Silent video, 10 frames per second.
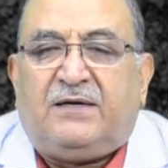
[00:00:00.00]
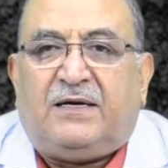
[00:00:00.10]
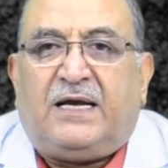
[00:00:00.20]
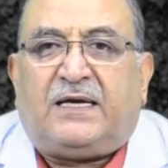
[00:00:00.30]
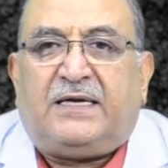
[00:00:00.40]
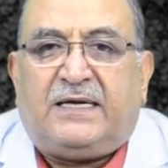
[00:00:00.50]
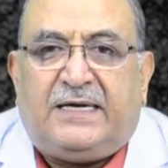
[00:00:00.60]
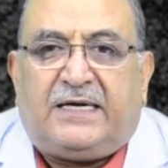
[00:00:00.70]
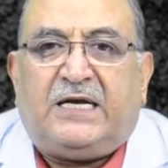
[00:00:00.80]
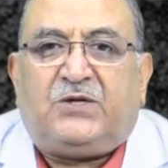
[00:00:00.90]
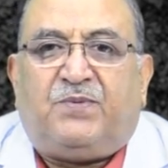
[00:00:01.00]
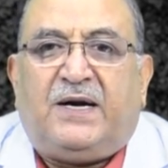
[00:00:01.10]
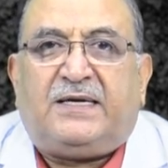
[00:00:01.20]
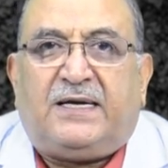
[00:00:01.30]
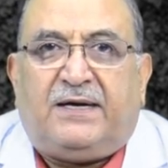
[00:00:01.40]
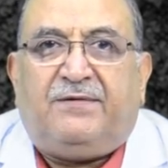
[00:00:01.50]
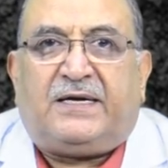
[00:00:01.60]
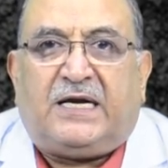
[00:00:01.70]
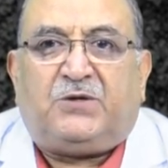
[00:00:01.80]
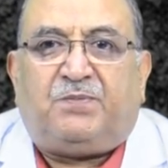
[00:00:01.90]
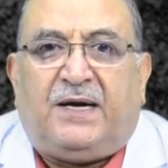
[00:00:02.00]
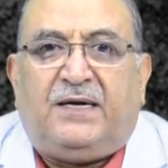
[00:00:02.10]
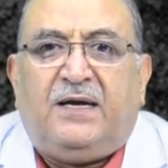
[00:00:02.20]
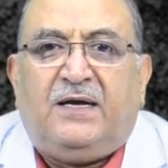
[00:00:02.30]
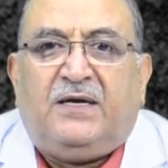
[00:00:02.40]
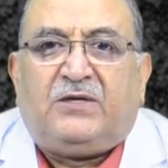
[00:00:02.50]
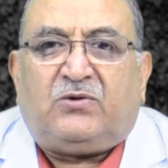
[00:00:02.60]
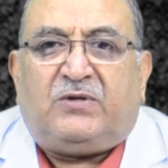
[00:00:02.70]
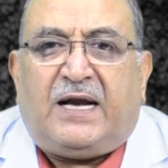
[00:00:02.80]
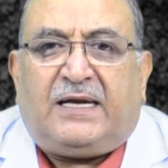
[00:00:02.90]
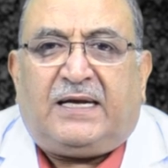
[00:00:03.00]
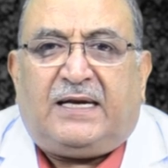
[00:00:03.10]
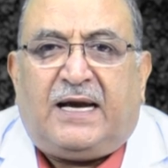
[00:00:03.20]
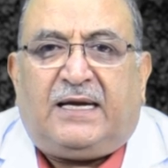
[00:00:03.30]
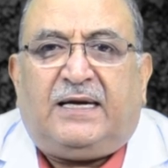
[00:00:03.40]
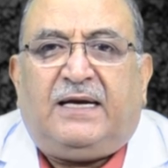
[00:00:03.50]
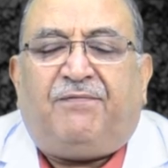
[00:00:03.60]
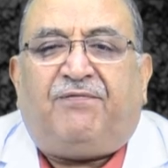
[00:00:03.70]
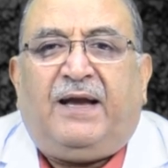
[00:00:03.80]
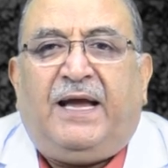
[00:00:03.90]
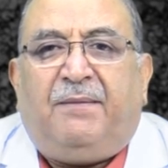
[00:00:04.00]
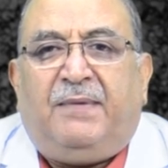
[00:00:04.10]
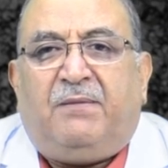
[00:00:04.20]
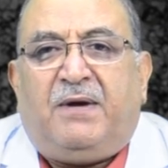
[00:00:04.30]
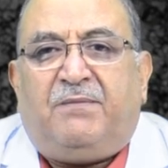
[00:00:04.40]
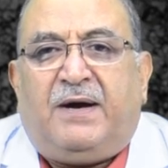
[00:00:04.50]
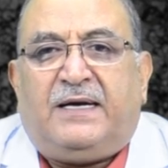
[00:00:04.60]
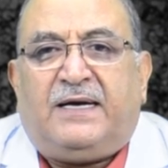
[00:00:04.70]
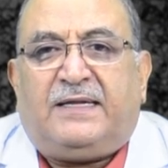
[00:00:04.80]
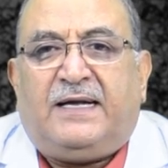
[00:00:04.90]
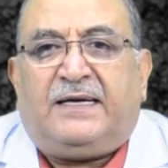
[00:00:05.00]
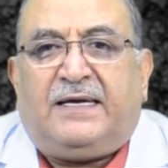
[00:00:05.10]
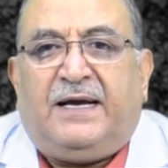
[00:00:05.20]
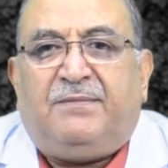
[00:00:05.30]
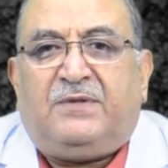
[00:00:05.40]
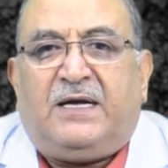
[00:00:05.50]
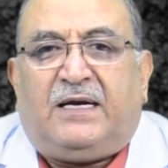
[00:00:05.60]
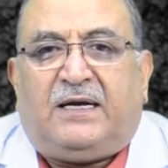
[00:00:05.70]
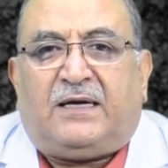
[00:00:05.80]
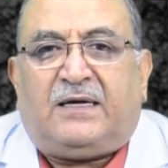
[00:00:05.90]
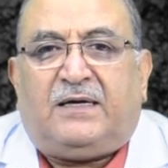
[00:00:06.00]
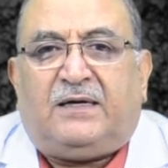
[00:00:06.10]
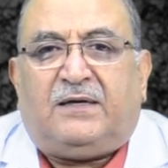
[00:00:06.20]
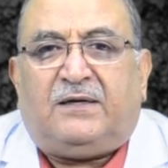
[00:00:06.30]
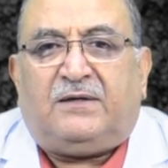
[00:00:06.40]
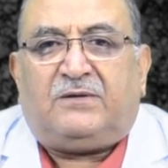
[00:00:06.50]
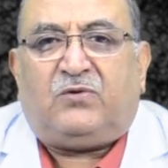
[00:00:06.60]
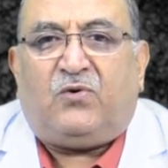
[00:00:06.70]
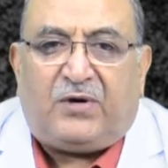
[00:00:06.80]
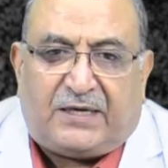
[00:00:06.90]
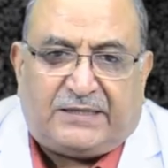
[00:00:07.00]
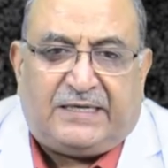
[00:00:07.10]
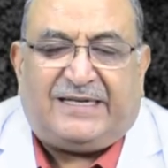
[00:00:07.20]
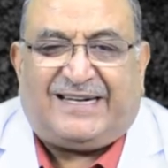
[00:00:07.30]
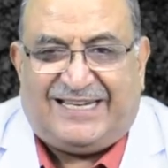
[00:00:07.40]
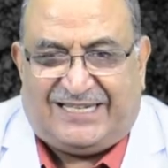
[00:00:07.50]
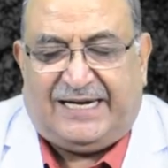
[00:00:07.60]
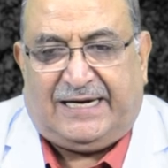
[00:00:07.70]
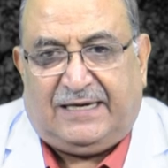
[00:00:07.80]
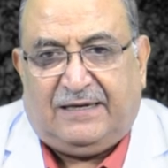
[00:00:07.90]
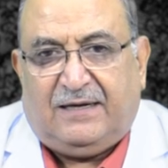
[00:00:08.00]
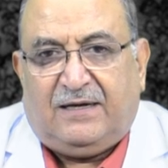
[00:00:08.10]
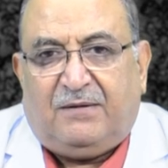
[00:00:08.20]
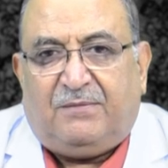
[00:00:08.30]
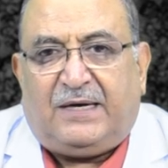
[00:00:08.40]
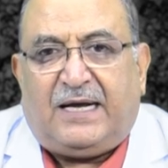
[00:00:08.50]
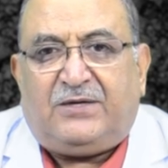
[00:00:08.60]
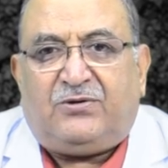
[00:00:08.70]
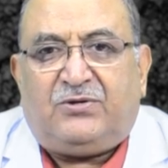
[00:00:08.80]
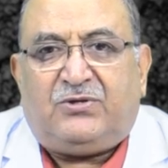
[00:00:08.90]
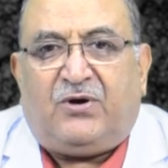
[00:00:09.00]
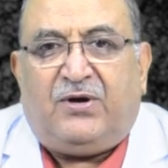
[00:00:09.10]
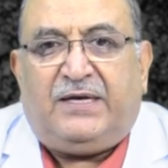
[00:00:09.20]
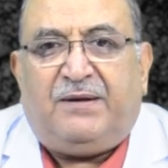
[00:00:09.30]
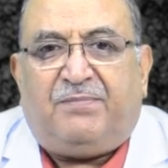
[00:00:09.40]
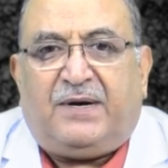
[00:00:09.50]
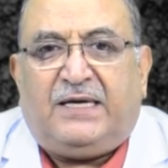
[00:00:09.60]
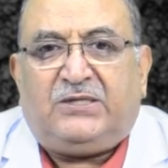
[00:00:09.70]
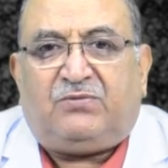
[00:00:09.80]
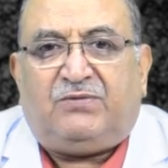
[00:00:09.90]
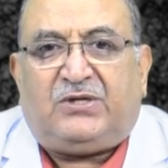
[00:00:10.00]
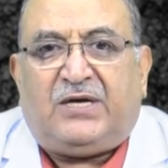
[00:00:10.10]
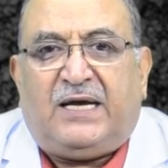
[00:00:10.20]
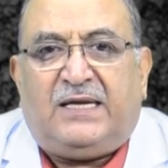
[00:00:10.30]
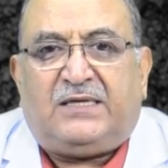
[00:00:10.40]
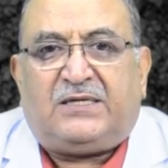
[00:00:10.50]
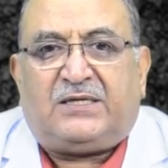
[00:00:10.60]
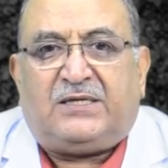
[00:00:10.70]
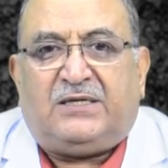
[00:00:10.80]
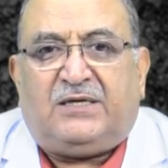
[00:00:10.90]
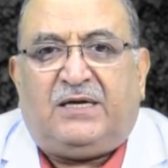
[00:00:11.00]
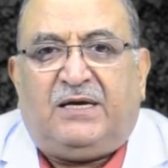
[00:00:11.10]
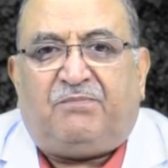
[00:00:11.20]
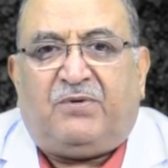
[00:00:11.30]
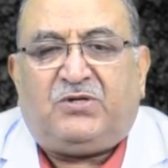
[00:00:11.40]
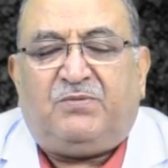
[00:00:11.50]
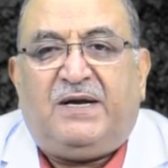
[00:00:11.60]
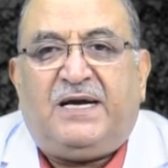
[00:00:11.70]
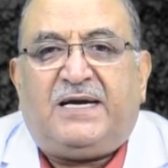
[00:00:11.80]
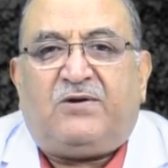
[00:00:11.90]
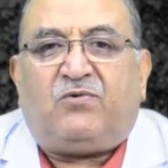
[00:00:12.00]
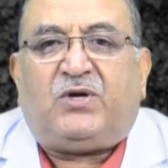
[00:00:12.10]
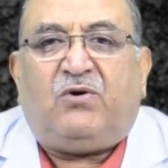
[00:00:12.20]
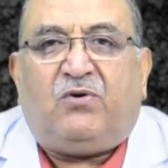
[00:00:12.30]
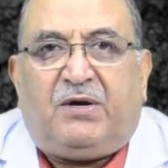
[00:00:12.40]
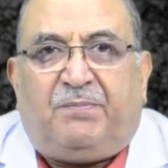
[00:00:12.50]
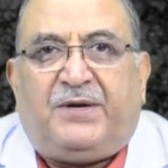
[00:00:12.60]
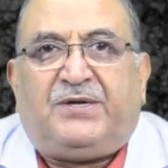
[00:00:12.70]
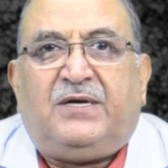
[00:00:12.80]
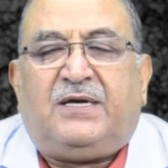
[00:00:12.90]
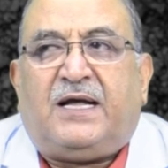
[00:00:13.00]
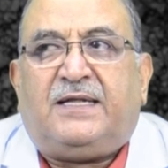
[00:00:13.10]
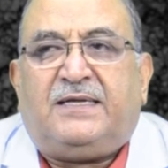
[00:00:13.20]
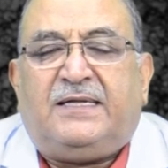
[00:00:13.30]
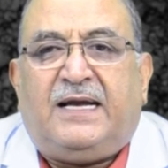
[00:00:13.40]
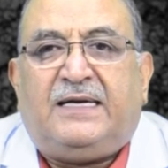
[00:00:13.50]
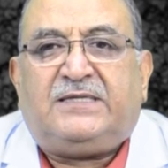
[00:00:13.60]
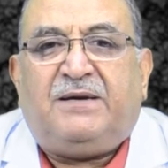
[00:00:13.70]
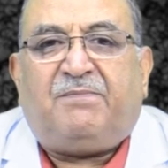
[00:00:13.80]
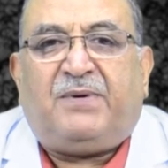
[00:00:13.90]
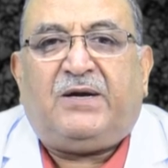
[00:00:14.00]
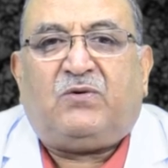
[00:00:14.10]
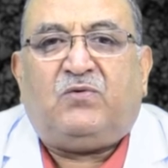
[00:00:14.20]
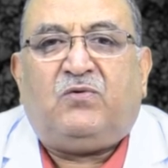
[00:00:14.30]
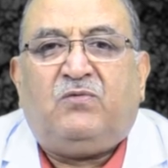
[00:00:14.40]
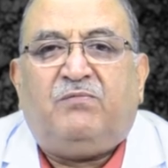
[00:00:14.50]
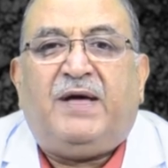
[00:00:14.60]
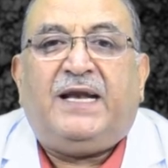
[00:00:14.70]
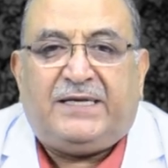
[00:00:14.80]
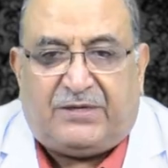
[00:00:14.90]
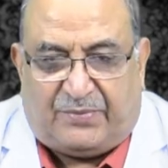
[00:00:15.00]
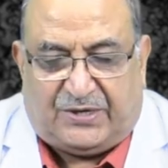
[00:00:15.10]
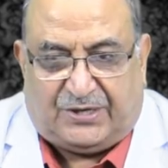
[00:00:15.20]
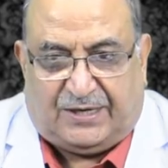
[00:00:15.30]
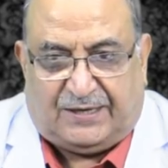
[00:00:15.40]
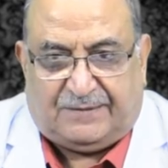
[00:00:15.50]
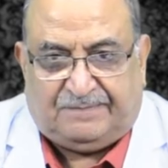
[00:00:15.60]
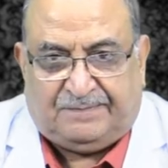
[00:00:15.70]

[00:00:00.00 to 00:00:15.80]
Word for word: like kidney transplant and liver transplant. So that ignited a flame in my mind at that time that uh, though it is interesting, but I should join a branch which has uh, a possibility to cure a patient rather than simply to manage a patient.